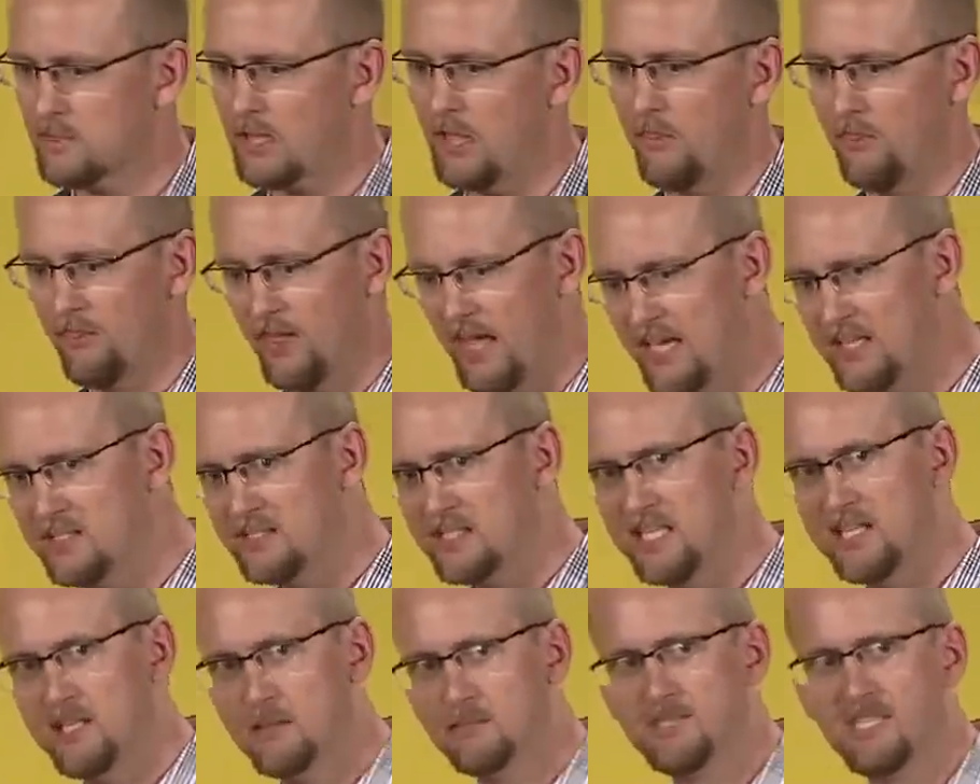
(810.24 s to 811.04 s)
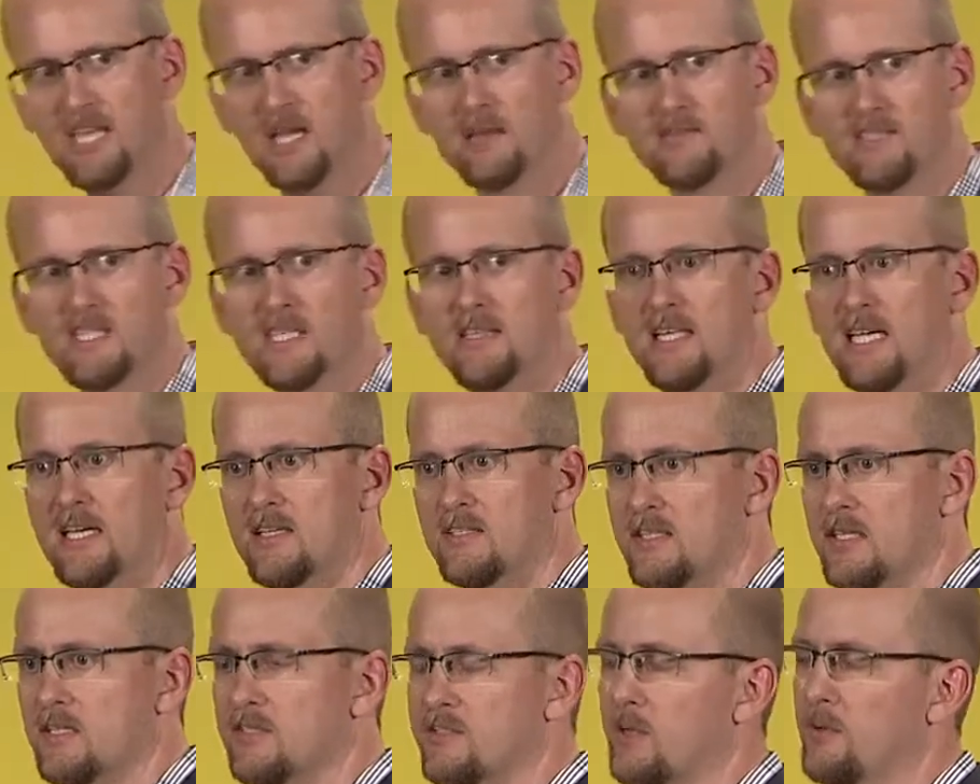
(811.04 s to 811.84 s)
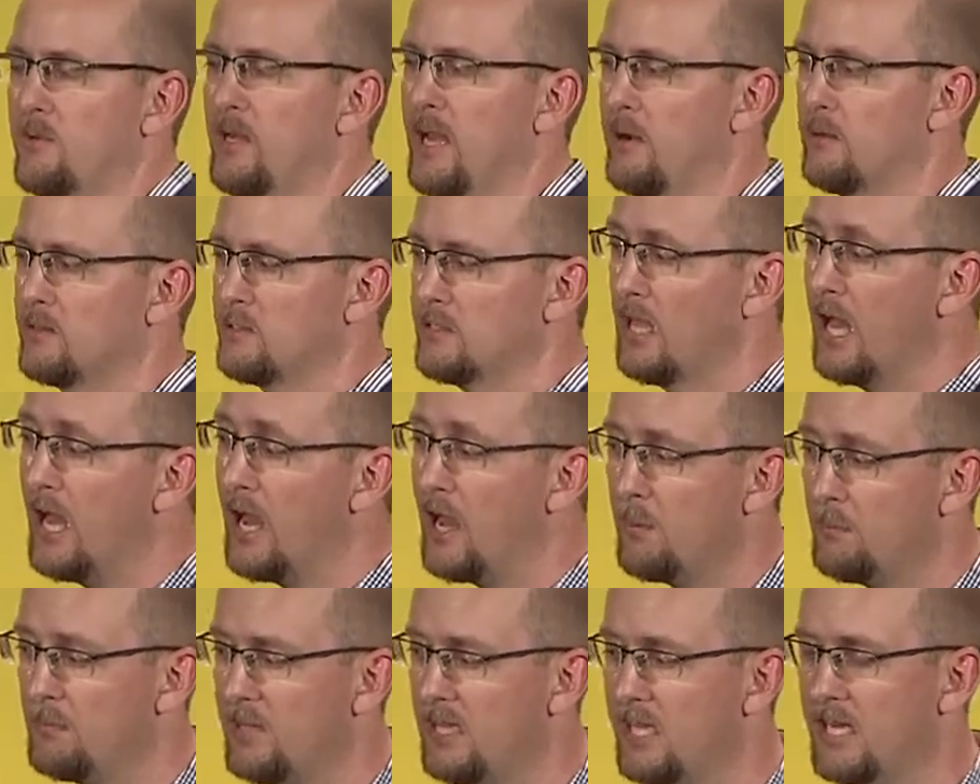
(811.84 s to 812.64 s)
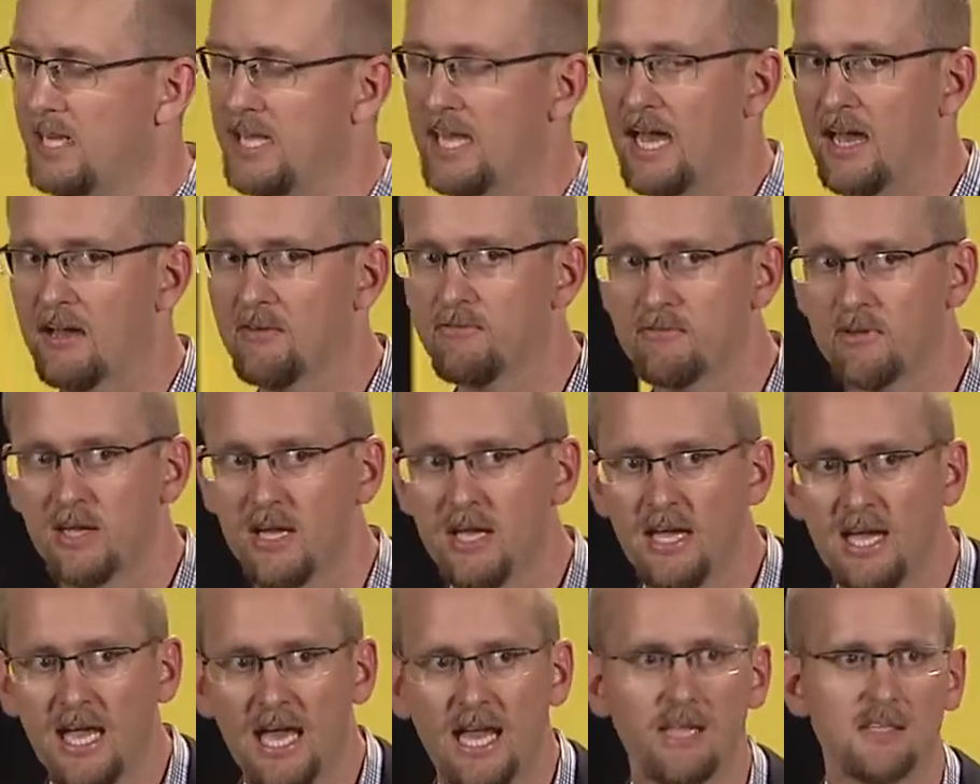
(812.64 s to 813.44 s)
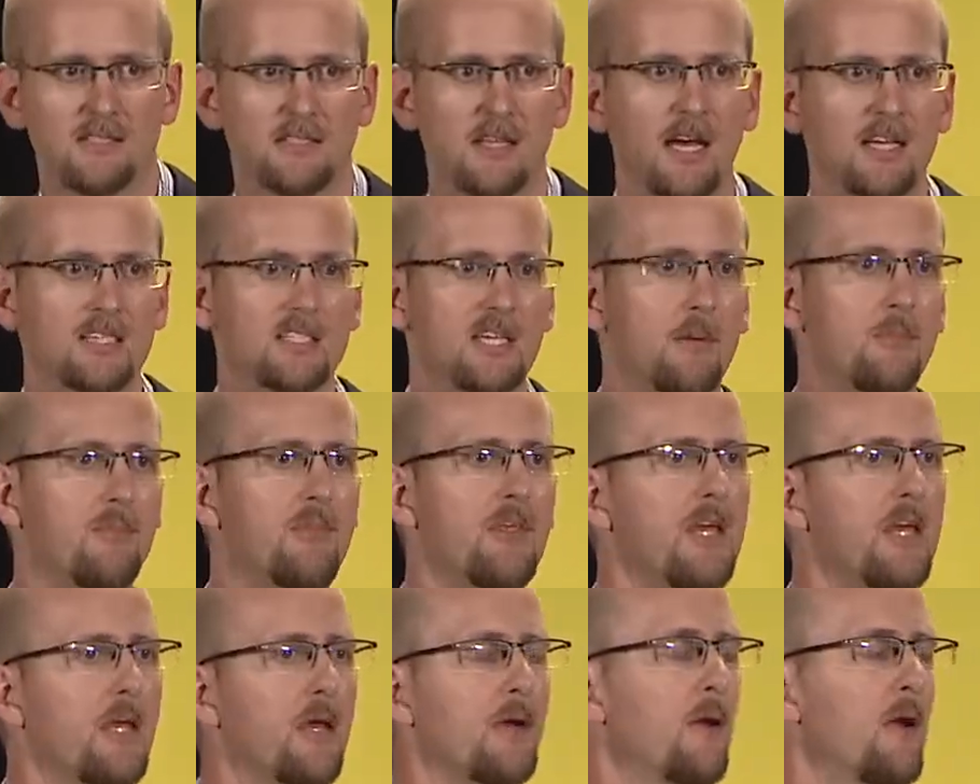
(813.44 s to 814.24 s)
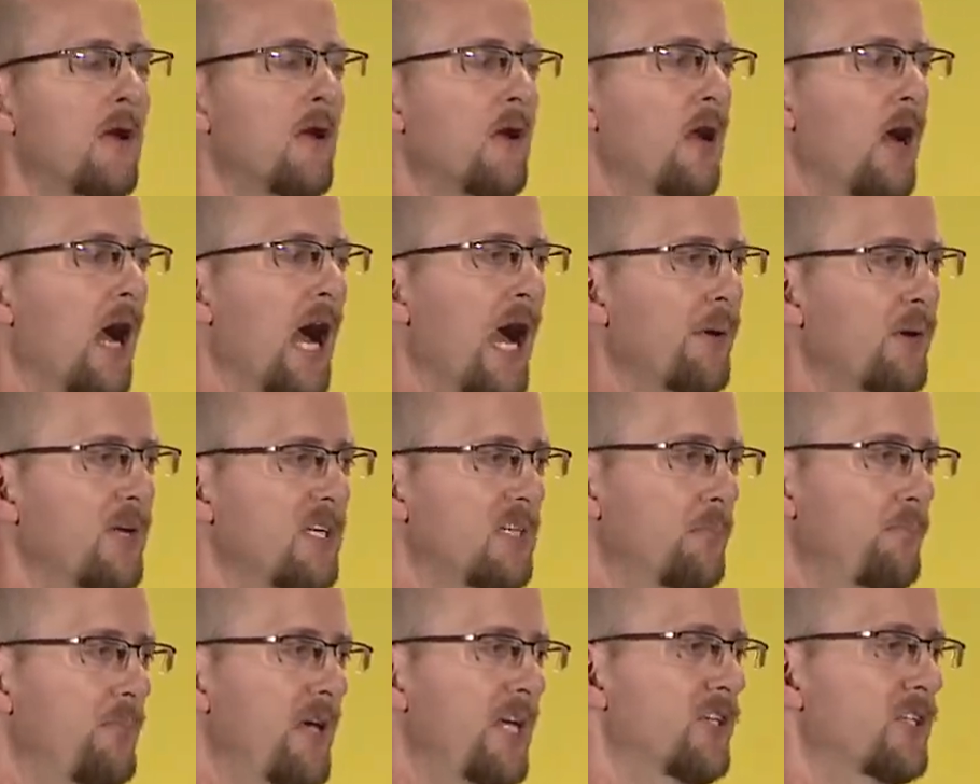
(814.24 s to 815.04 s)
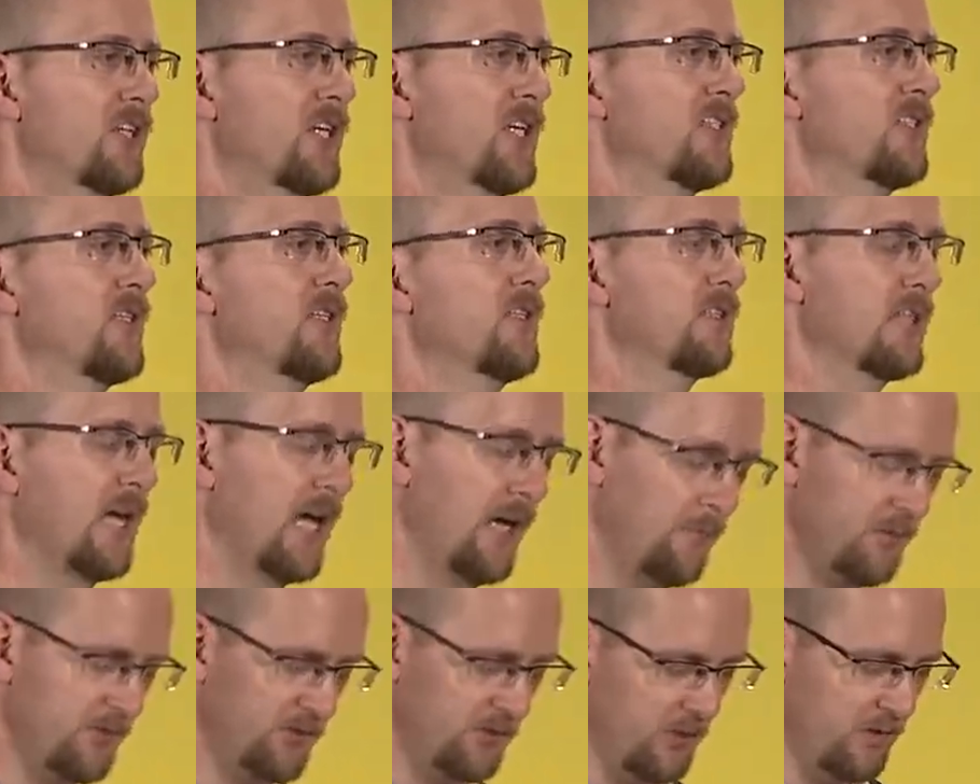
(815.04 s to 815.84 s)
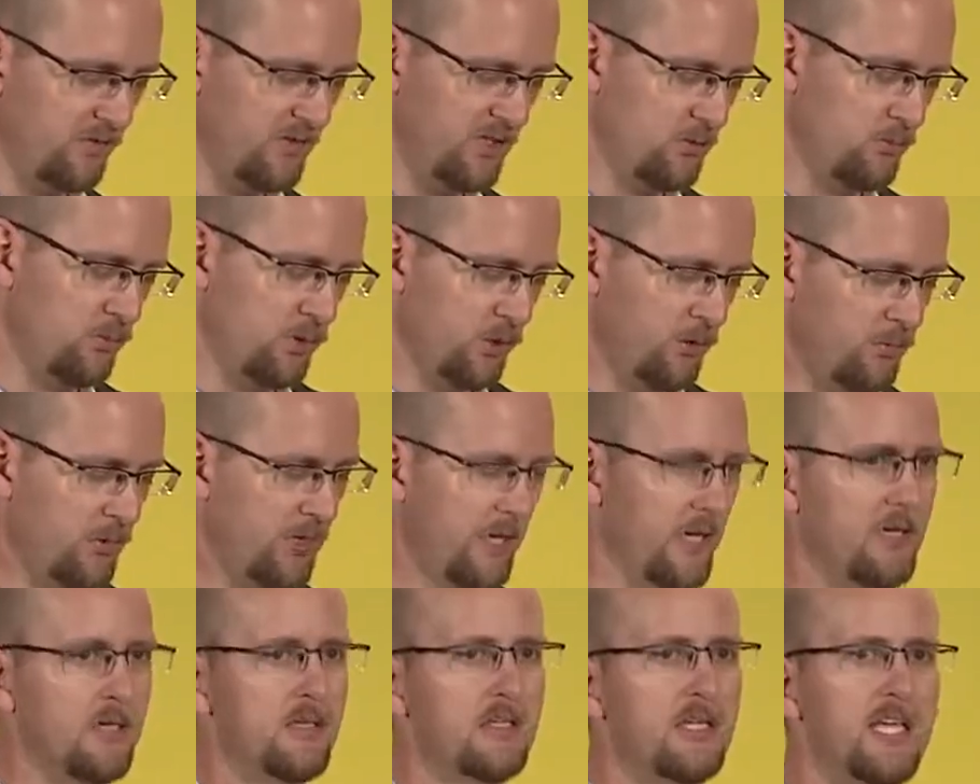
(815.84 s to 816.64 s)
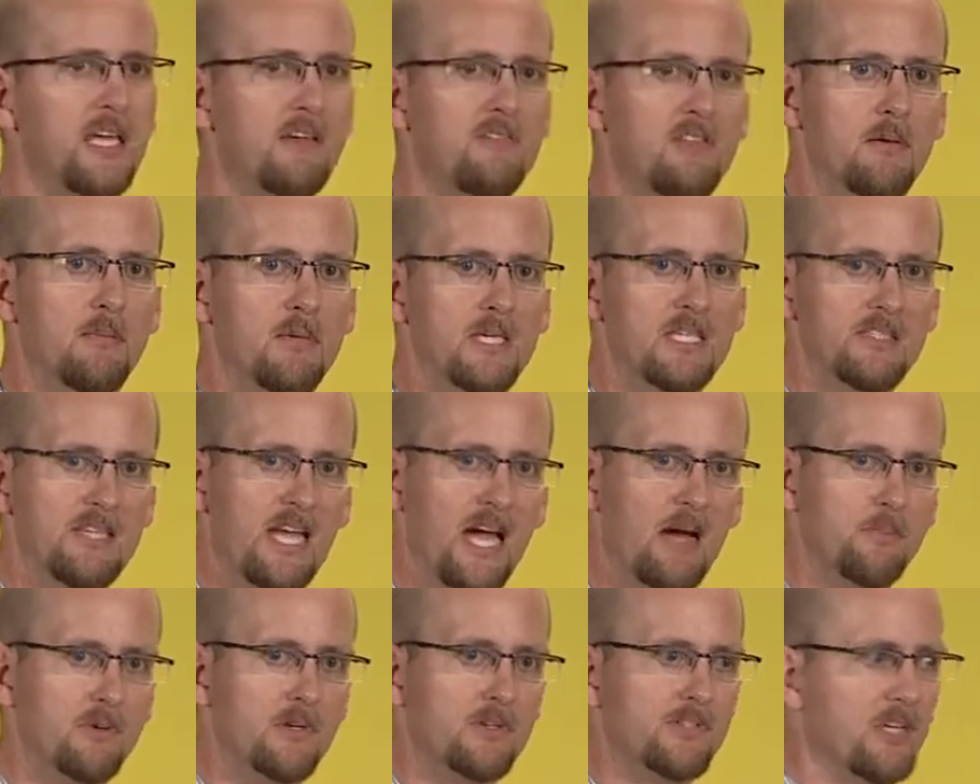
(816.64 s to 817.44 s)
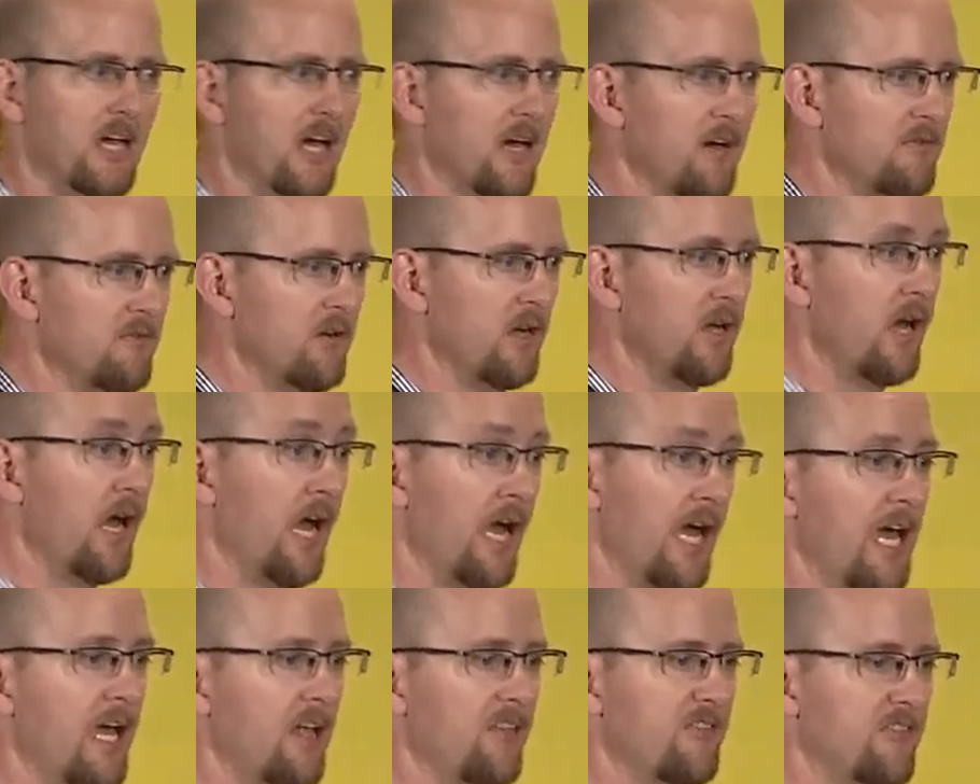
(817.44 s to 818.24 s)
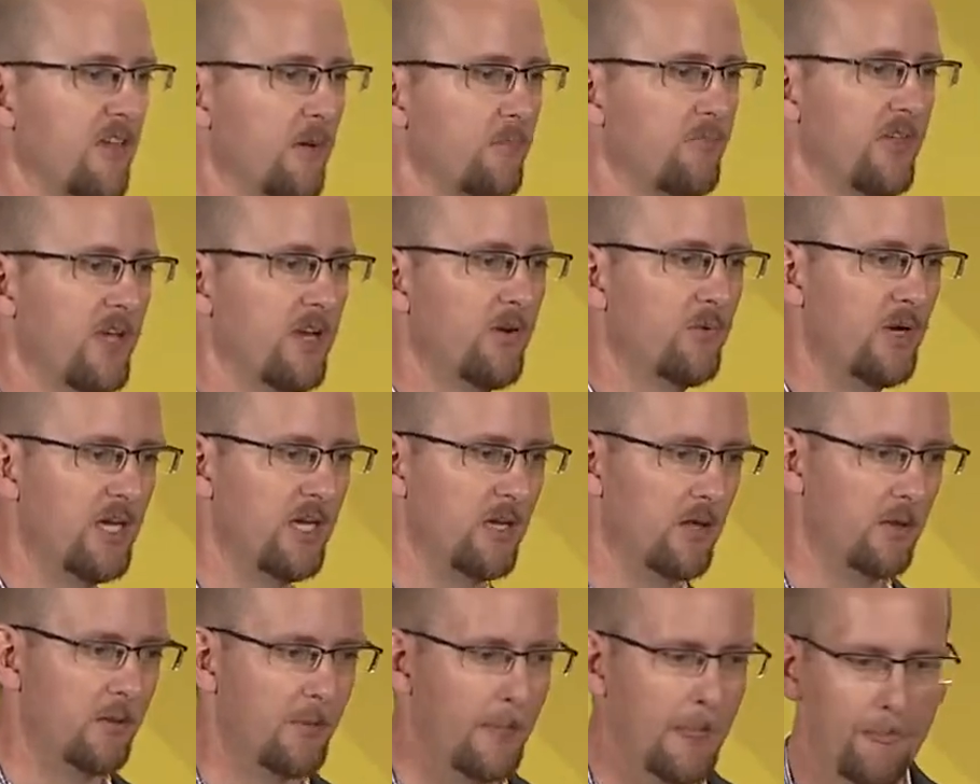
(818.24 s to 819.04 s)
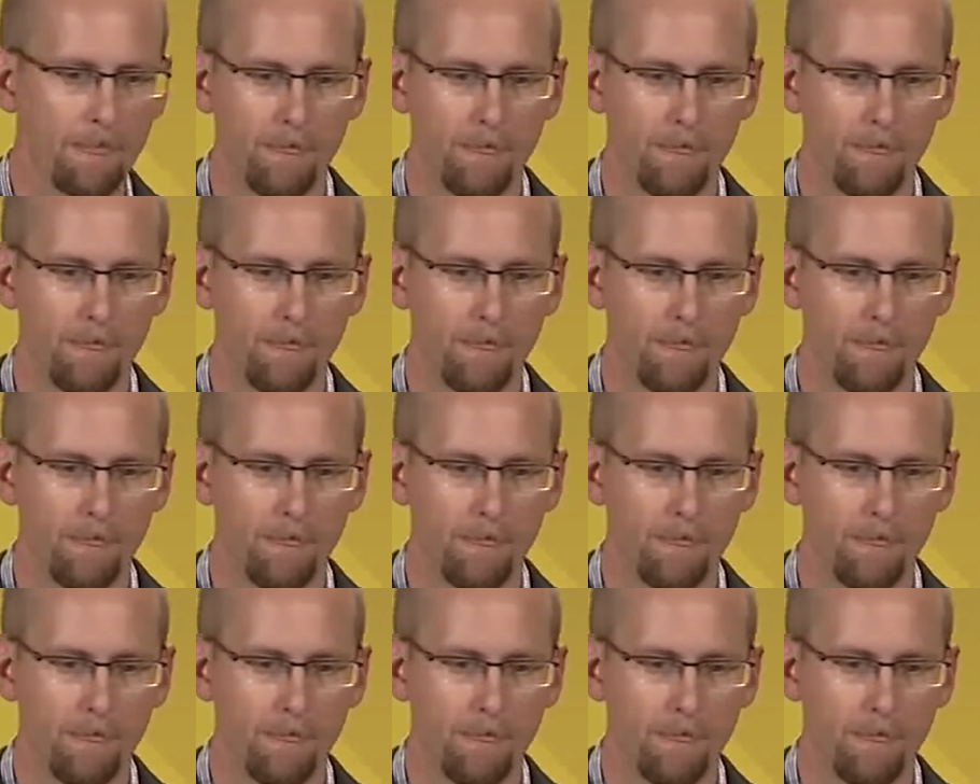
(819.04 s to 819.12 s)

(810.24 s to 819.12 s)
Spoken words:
They can see themselves in this. And so now it's not a PDF, and it's not something I went to Pinterest and typed service blueprint to give them examples of. It's something real.